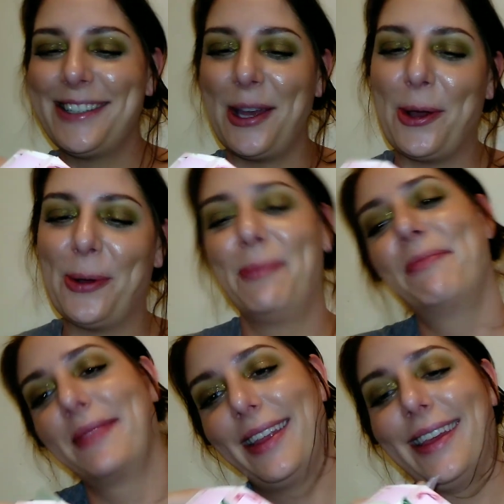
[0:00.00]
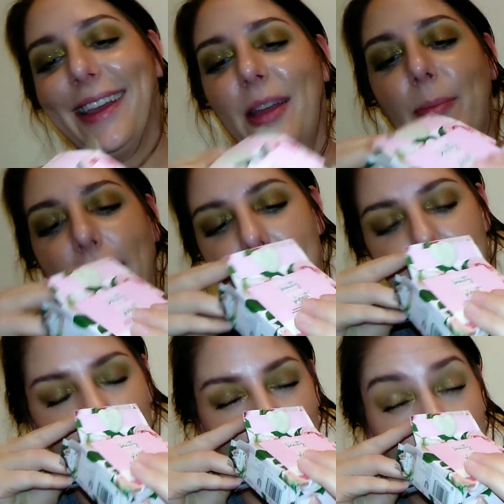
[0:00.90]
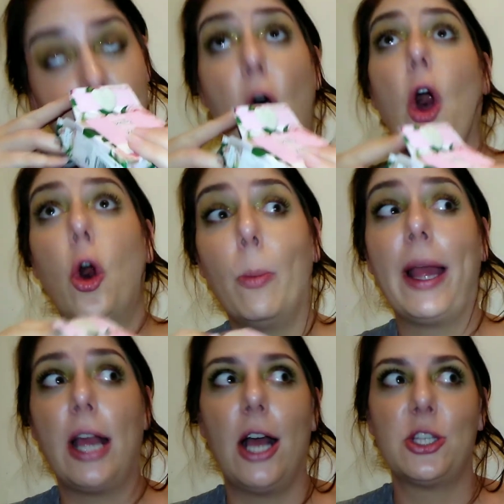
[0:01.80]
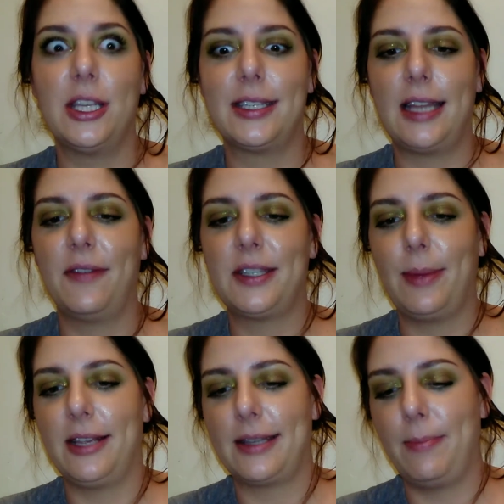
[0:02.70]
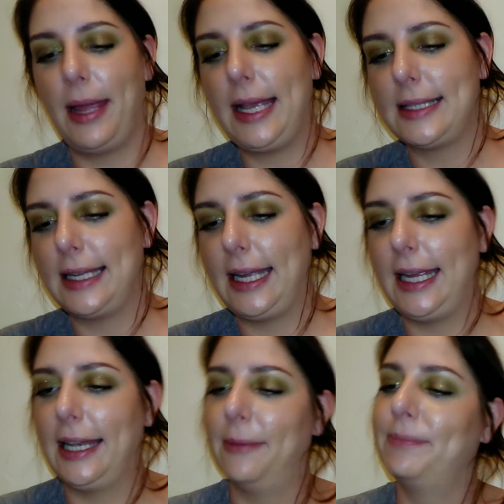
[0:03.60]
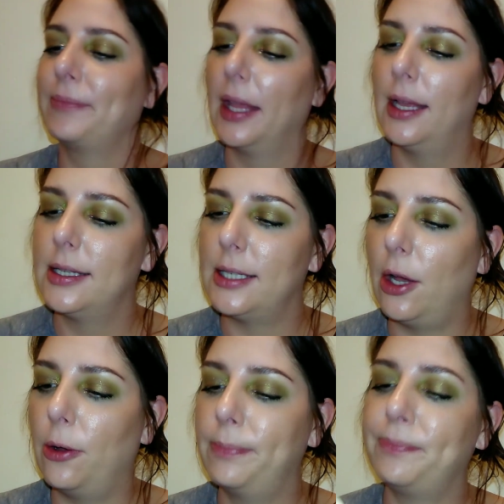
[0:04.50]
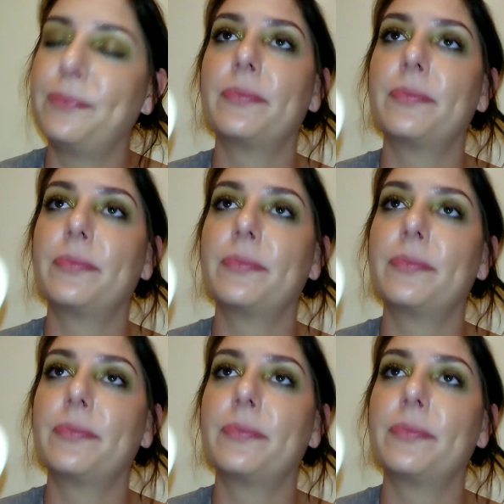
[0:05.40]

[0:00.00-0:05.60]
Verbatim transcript: so, but oh my gosh, this stuff smells amazing. So